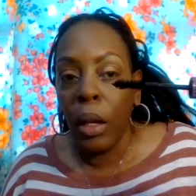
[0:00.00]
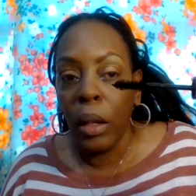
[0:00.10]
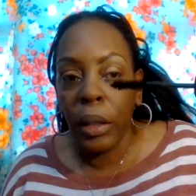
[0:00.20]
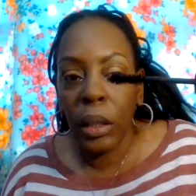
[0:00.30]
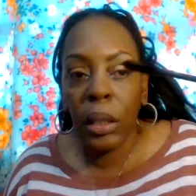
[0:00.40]

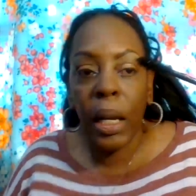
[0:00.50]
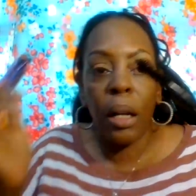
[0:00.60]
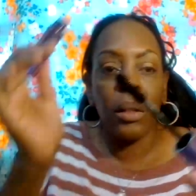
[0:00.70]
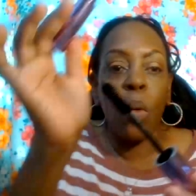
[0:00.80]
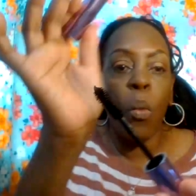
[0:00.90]
This is
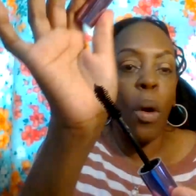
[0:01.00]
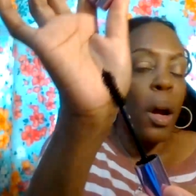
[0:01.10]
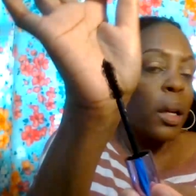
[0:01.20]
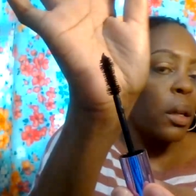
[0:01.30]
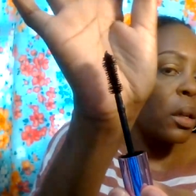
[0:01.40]
how the
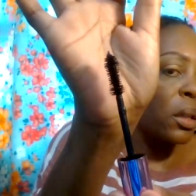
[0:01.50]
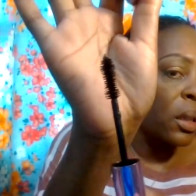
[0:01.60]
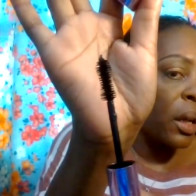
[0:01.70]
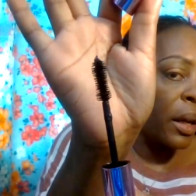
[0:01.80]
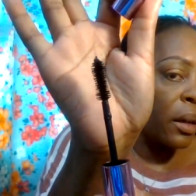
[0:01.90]
wand looks
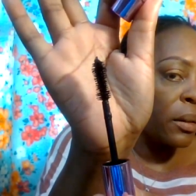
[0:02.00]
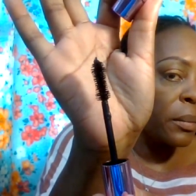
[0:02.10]
like.